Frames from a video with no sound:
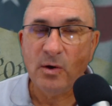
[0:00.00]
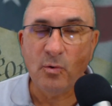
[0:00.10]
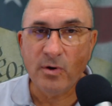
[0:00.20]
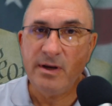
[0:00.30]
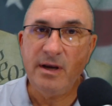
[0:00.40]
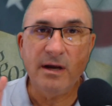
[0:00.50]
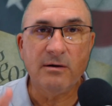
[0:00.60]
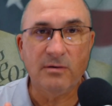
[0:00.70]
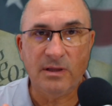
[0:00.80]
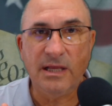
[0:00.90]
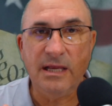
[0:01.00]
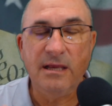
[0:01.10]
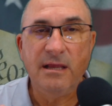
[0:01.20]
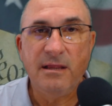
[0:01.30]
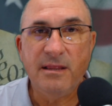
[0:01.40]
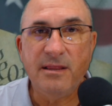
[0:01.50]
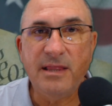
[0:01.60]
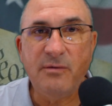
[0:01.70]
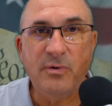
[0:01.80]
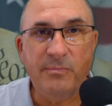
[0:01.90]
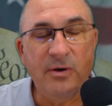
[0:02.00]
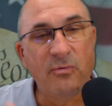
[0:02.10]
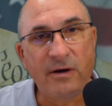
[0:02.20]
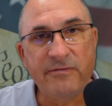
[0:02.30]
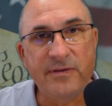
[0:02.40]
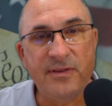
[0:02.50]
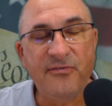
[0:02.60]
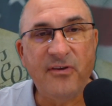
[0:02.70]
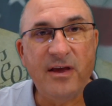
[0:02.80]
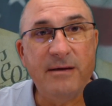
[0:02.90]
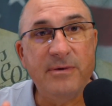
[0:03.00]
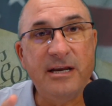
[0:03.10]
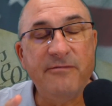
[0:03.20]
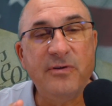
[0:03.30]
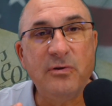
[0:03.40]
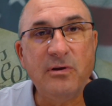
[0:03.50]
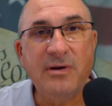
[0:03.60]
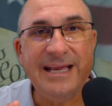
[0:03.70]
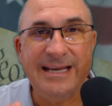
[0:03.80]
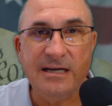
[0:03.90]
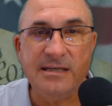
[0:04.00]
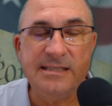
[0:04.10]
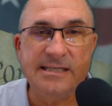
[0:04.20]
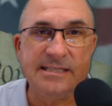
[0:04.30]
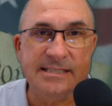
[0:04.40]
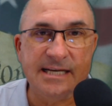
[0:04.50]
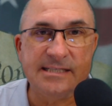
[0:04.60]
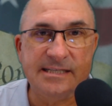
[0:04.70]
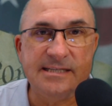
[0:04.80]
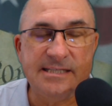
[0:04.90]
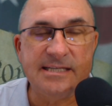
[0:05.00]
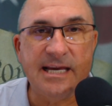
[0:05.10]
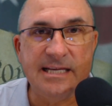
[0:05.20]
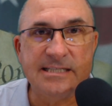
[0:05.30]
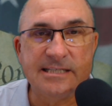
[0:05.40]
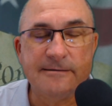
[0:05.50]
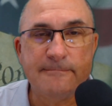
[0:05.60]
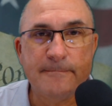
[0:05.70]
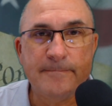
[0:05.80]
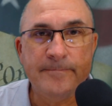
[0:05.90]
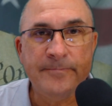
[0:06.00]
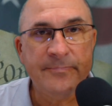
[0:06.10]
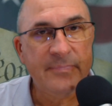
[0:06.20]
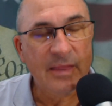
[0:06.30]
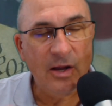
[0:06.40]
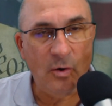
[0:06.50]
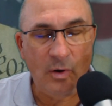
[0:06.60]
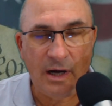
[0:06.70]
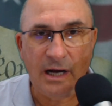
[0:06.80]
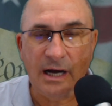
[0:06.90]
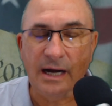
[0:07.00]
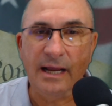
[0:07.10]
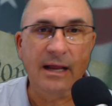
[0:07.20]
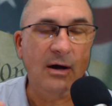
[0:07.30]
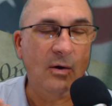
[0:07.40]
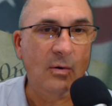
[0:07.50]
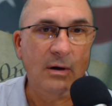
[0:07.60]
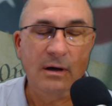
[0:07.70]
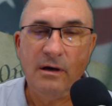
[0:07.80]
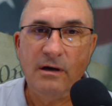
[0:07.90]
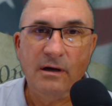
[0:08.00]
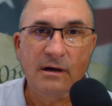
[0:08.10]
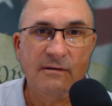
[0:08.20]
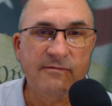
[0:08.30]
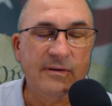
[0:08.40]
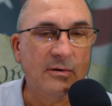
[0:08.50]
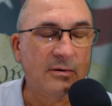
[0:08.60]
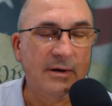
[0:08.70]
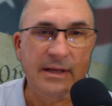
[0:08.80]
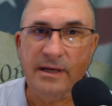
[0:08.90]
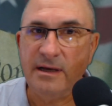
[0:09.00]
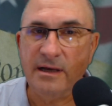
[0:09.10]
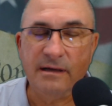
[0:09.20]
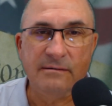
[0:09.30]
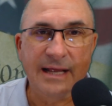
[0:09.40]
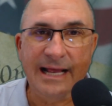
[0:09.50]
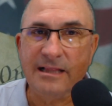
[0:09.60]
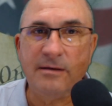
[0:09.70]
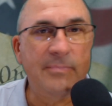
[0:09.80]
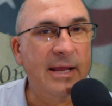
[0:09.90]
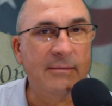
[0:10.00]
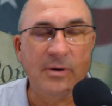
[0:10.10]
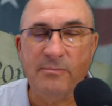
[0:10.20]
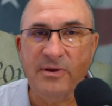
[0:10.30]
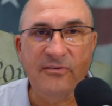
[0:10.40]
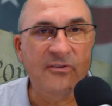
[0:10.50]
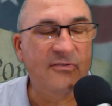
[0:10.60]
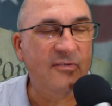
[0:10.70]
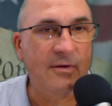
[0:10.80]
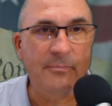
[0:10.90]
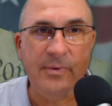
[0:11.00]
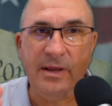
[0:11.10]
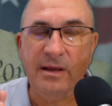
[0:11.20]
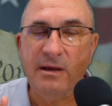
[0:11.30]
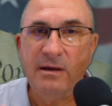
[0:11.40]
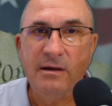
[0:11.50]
ordinarily, they would be roughly the same. And if you look in uncontested states, Ohio, Florida, Alabama, Mississippi,